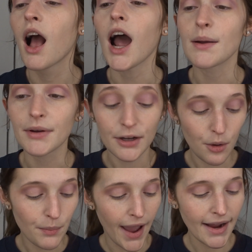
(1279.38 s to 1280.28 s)
I'm gonna go
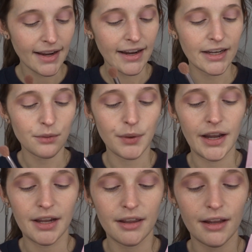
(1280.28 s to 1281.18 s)
back in
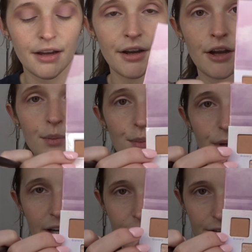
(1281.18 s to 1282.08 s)
with
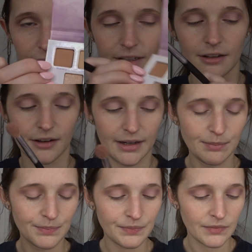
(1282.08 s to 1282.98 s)
Bravery, okay?
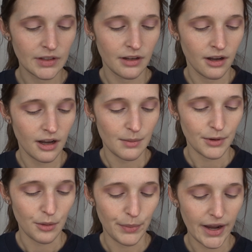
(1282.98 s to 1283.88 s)
I'm gonna
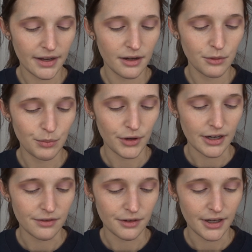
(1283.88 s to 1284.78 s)
go back in with
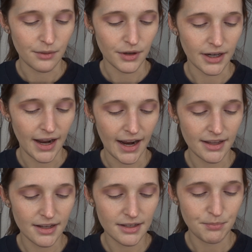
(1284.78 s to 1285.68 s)
Bravery, and we're gonna add
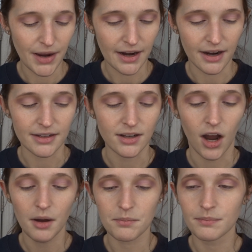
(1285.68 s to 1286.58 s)
this back on
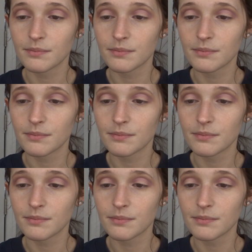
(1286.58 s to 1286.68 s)
top